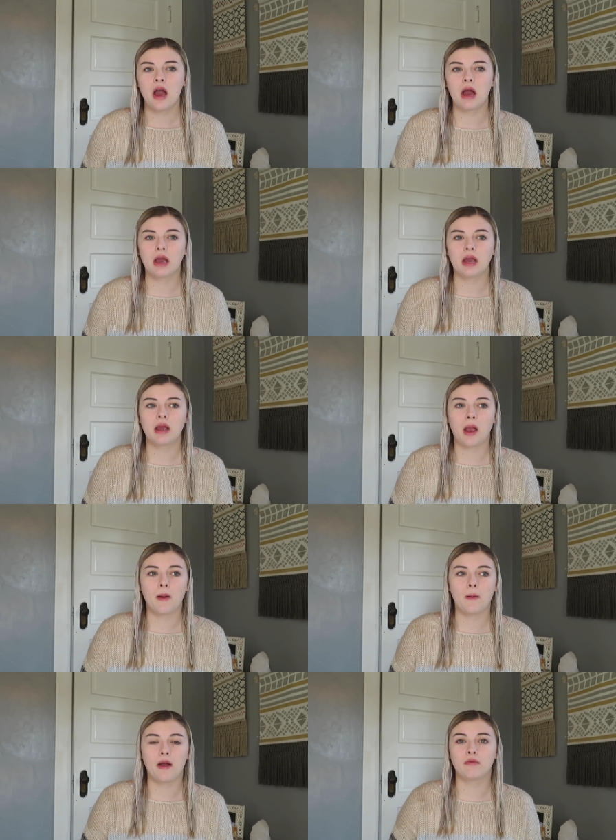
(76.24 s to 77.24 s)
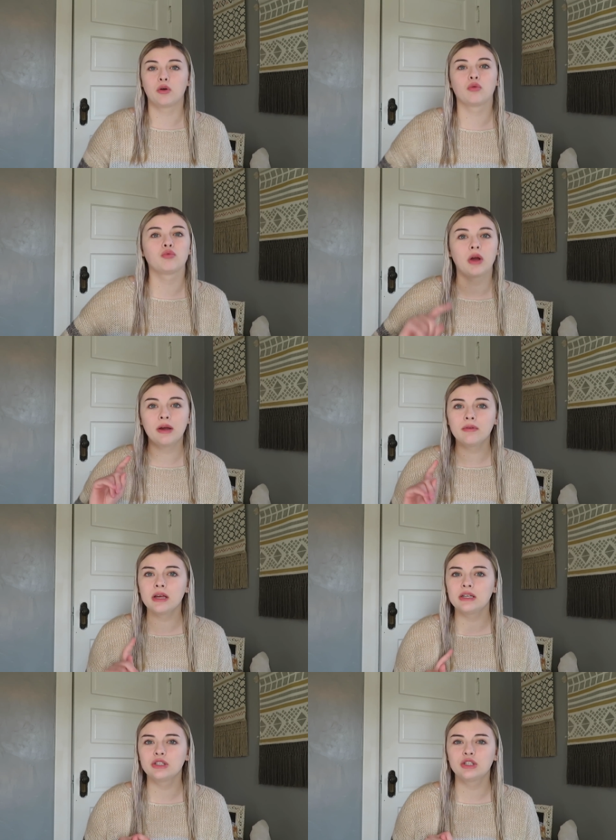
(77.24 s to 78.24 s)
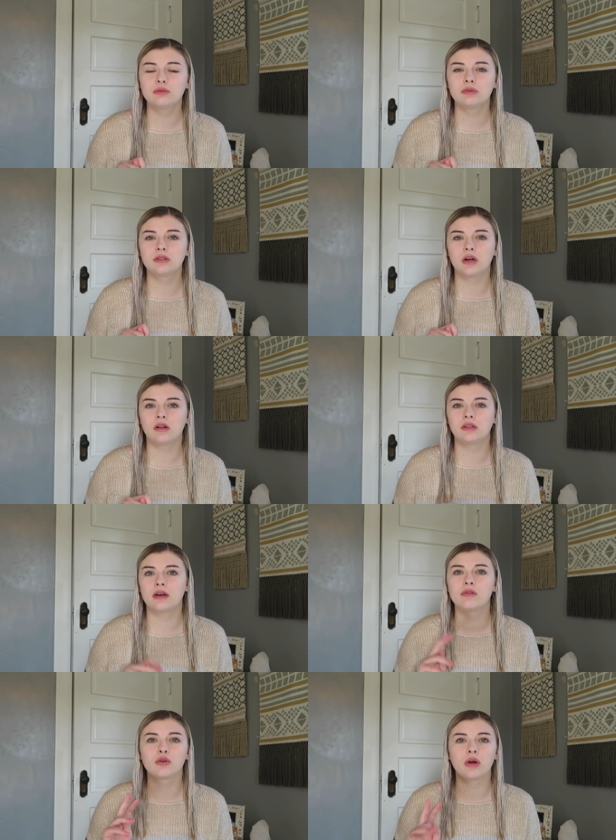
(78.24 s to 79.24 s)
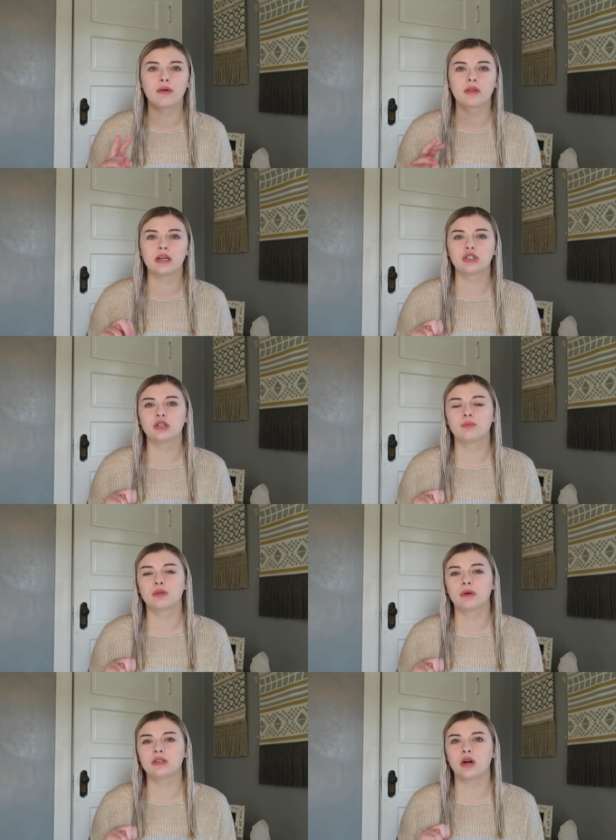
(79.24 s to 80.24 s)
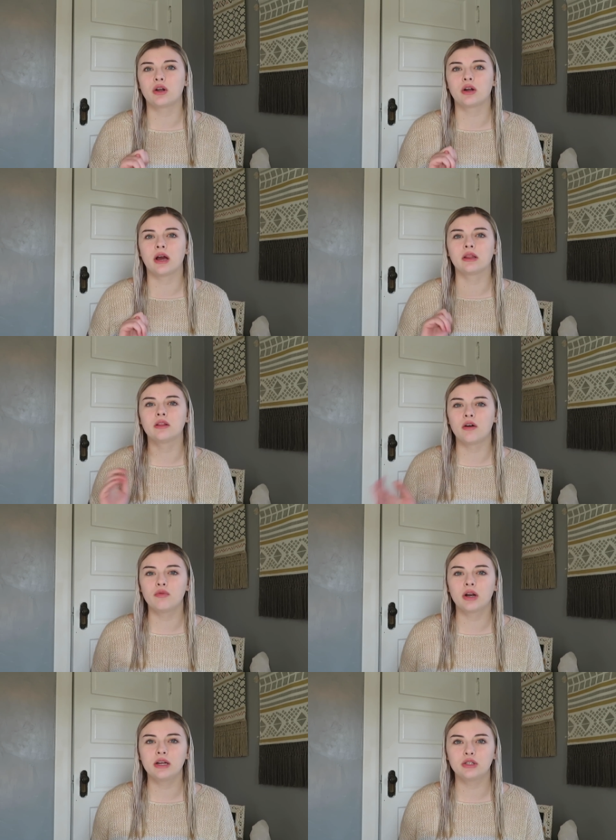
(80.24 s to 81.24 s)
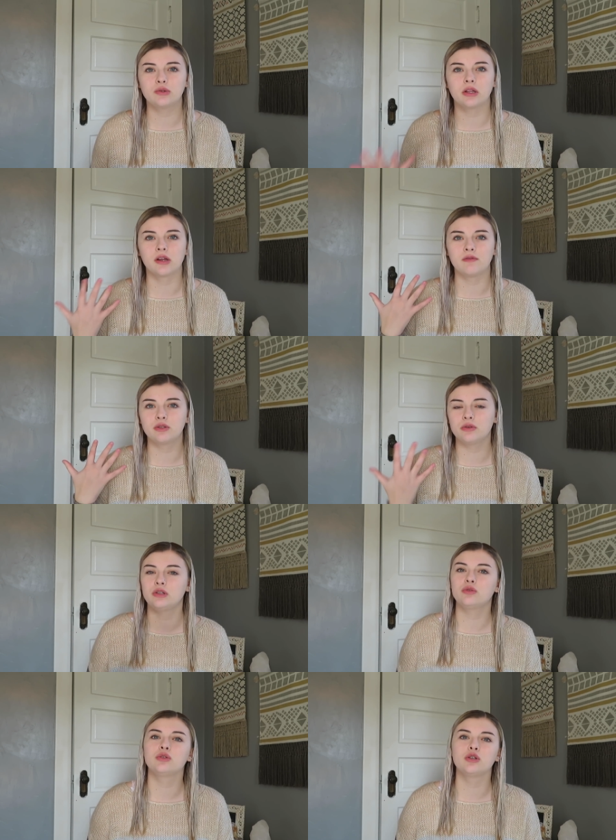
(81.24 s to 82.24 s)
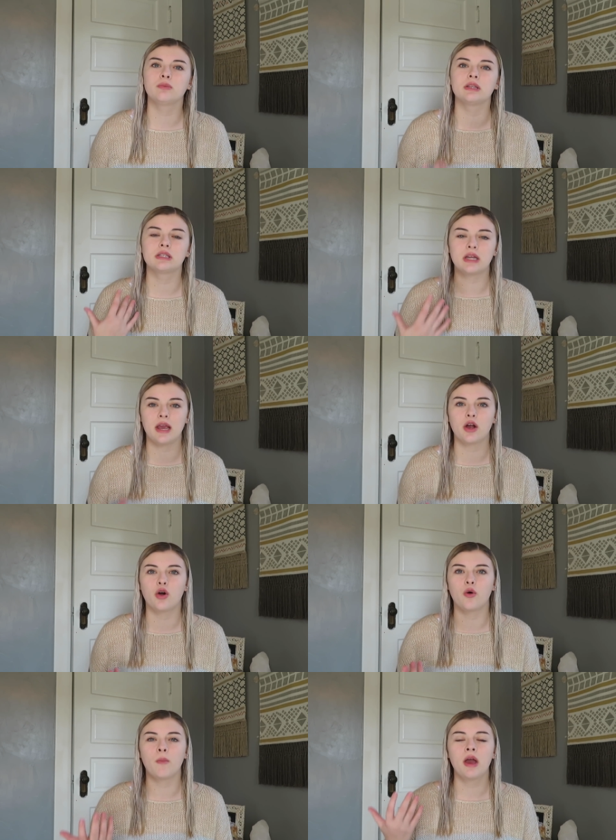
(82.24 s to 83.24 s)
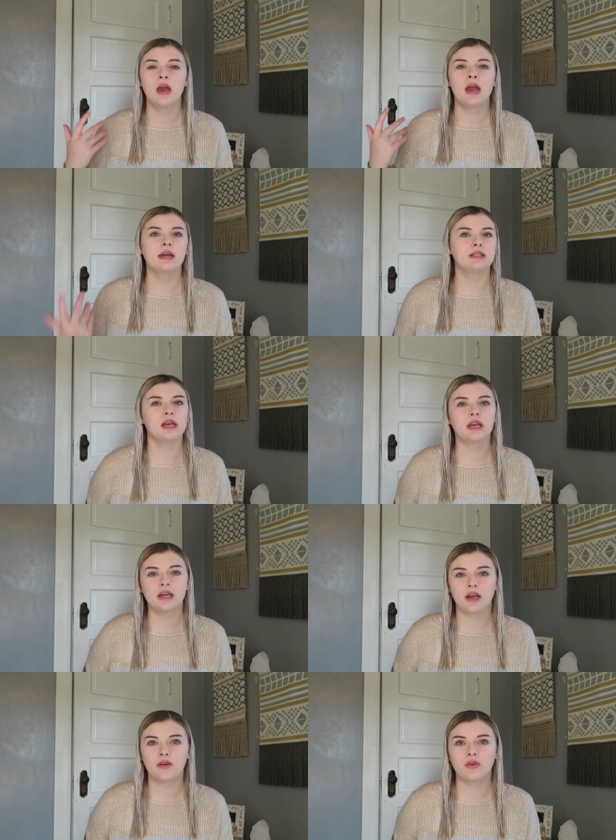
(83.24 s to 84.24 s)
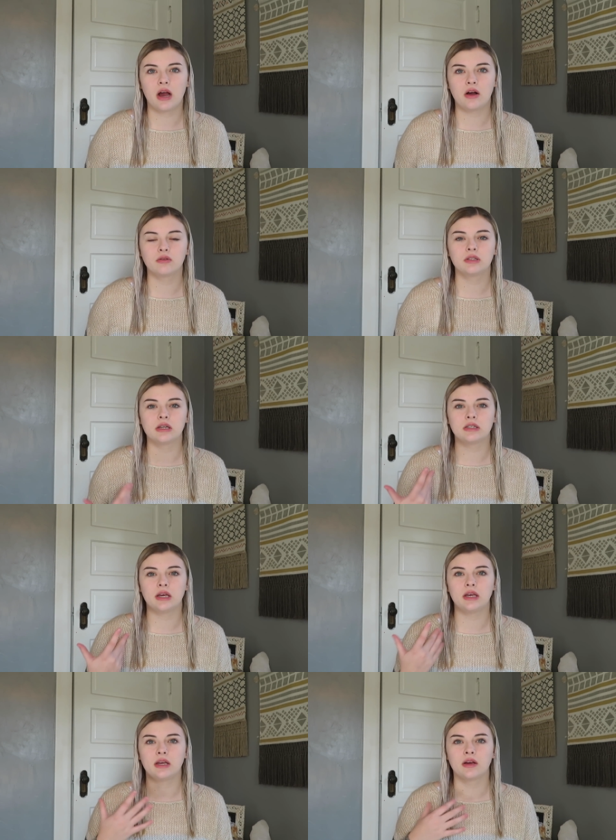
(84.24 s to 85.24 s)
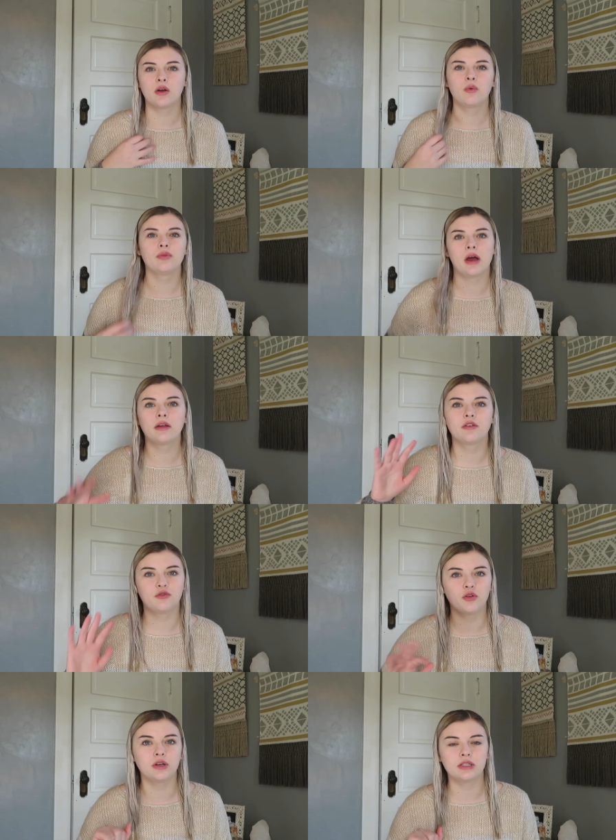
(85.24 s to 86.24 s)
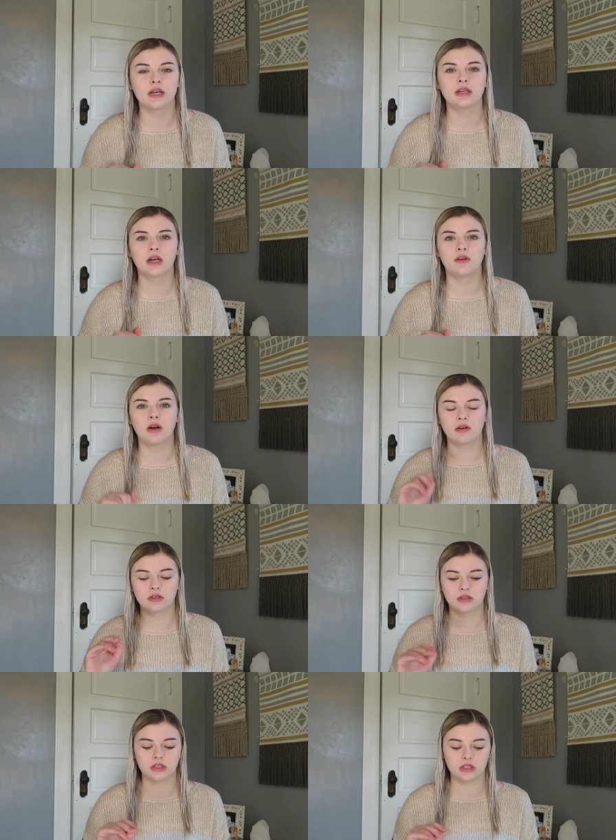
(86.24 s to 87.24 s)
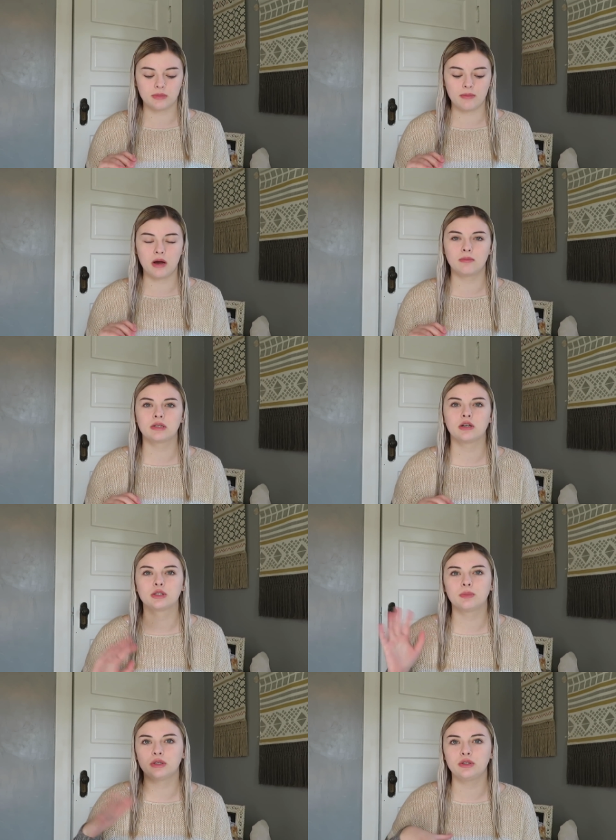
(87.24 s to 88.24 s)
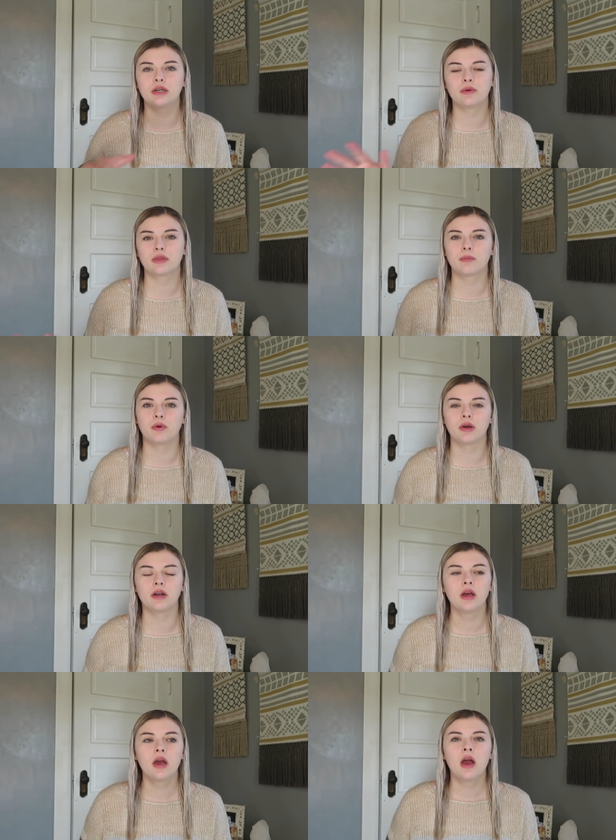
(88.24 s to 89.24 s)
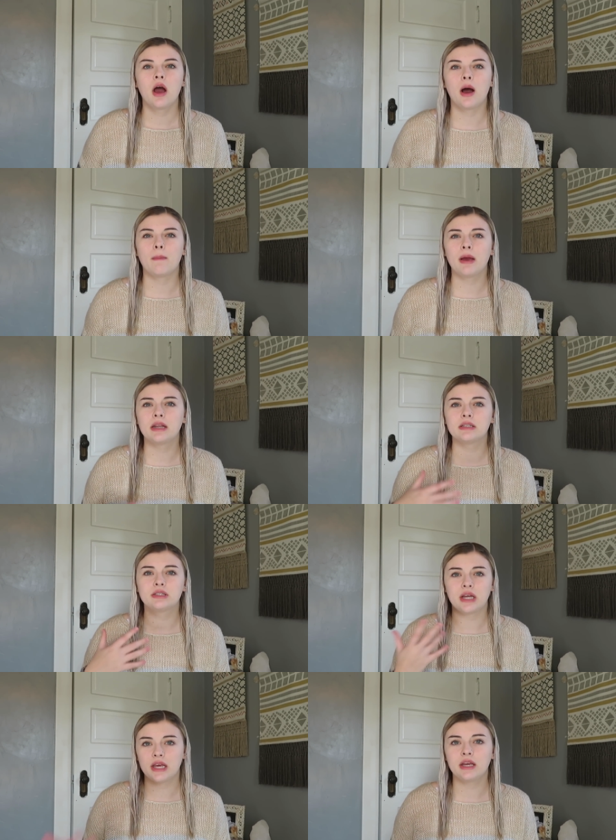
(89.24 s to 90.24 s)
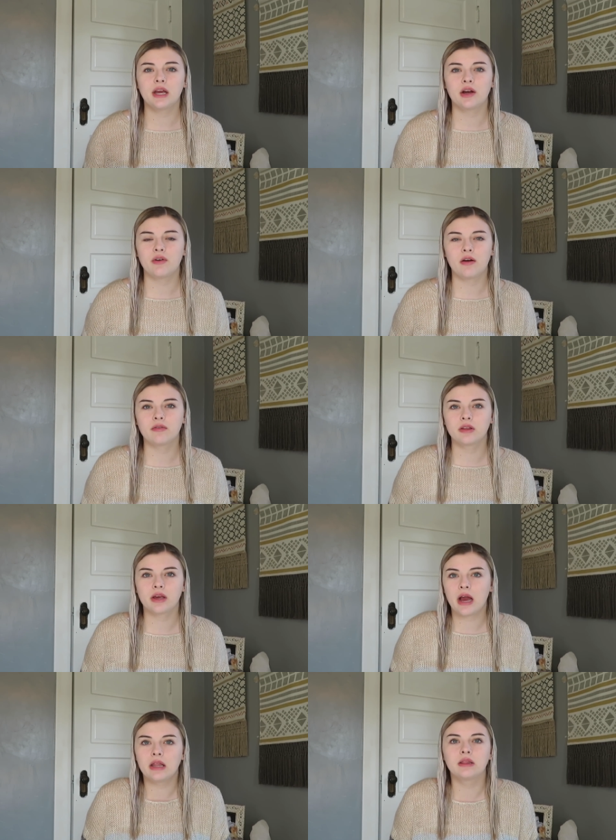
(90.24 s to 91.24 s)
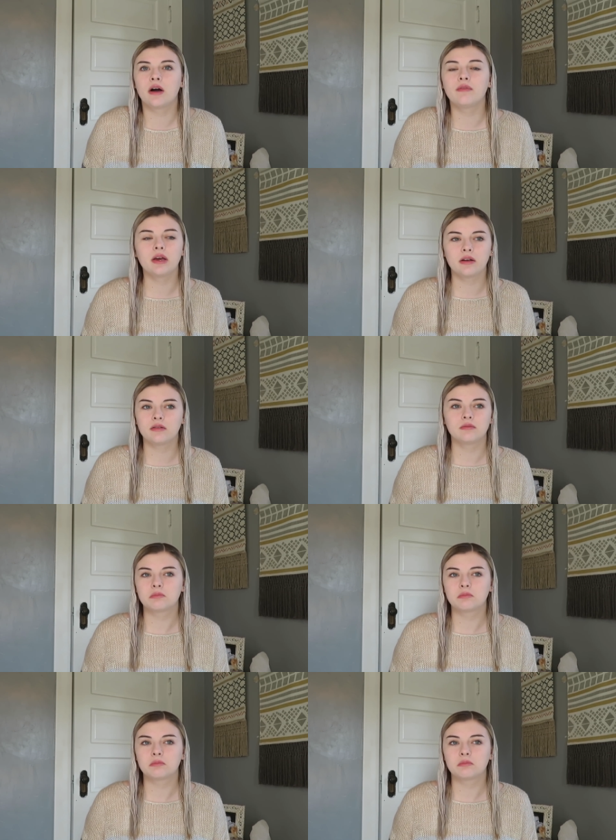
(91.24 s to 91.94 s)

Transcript: I have a great relationship with Dalton. I have a great relationship with my daughter. I love what I do. I love doing YouTube and staying home and taking care of a house and taking, well, not like fully taking care of a house because this is my mom's house, but you get the point. Um, and taking care of everything. Like, I love it.